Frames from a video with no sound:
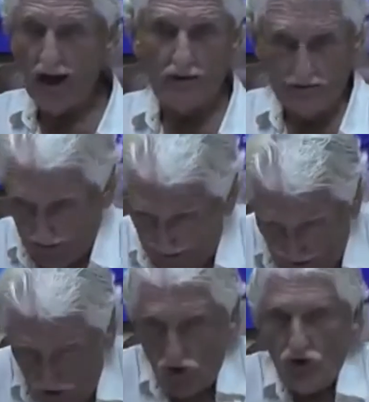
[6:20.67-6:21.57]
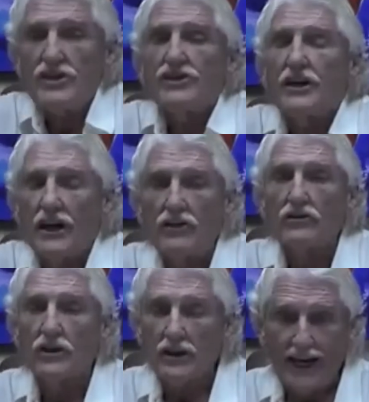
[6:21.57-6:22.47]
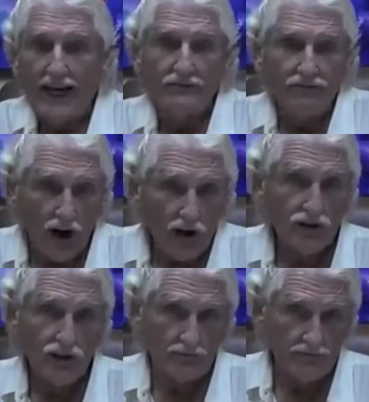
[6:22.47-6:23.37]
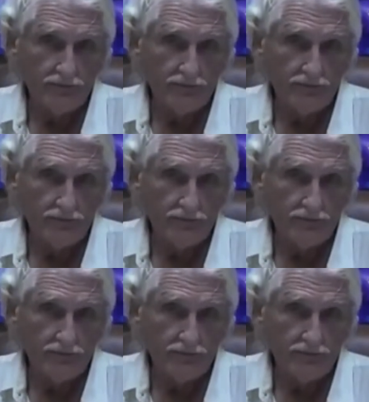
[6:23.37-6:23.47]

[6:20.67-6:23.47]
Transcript: by increasing endocrine gland function.